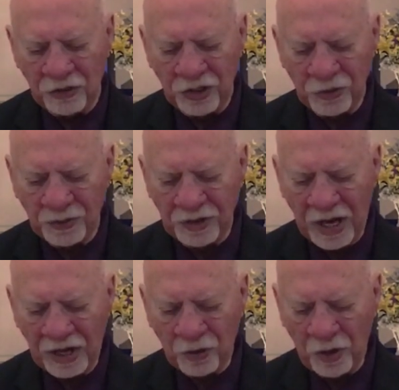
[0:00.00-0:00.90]
Jesus was
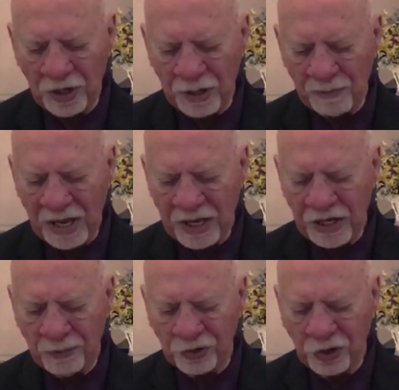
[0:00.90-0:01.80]
not only a man,
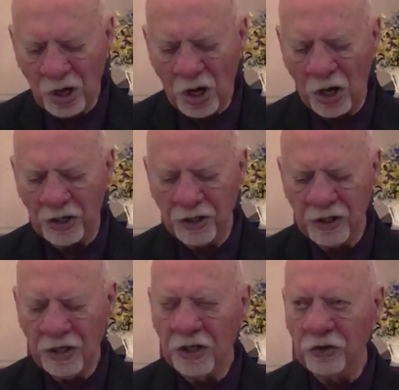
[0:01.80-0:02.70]
he was God.
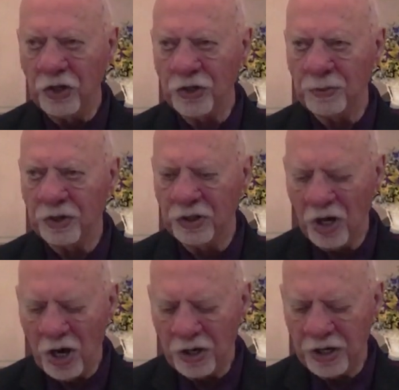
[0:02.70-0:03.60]
Jesus was
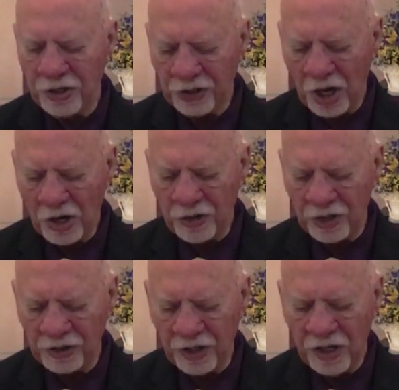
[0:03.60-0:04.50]
God
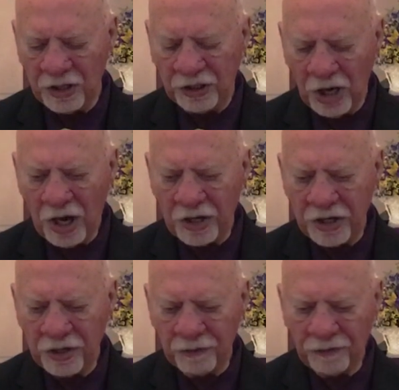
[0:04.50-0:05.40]
incarnate, God
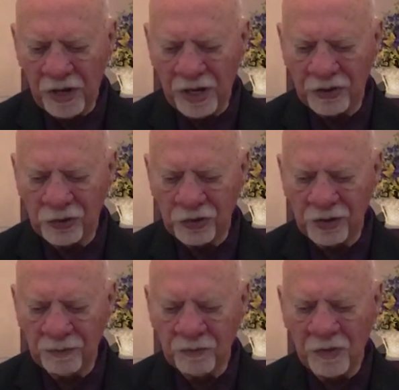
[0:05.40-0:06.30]
in the flesh.
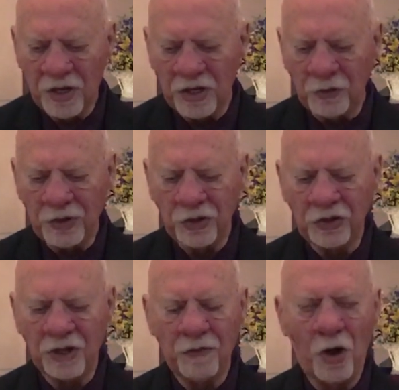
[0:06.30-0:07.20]
Christians
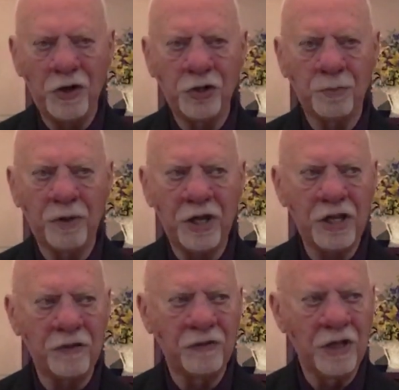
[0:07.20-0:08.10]
have always
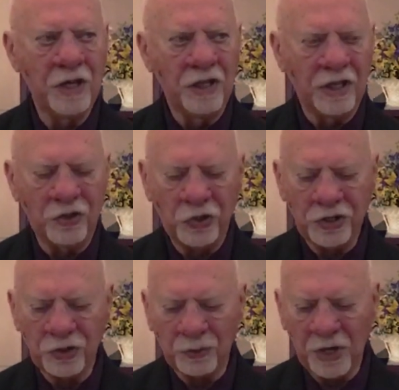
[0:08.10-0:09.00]
believed that
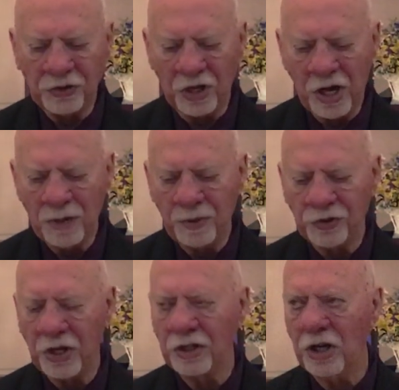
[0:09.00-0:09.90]
Jesus was
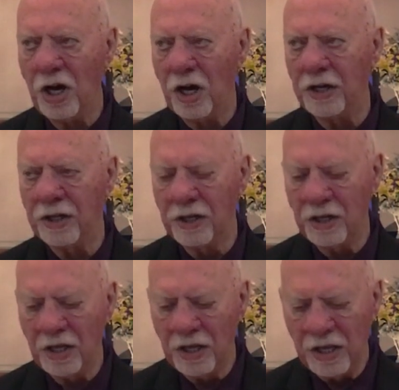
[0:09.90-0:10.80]
100% God
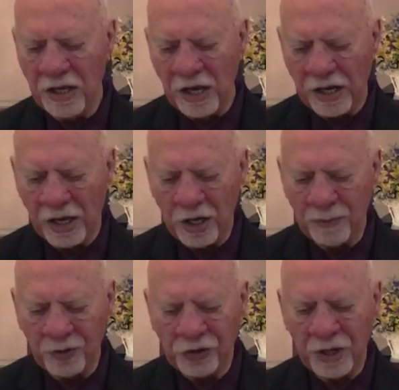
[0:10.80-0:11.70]
and
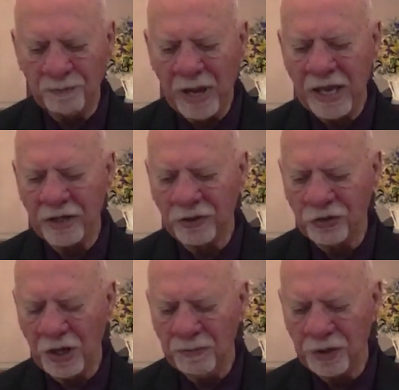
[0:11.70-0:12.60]
100% man at the
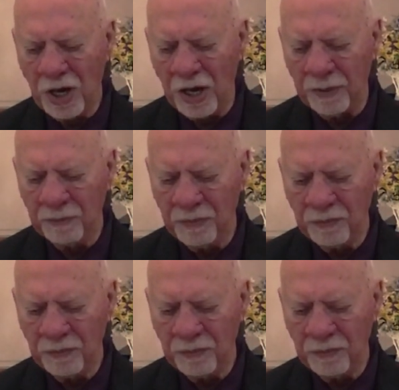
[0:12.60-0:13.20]
same time.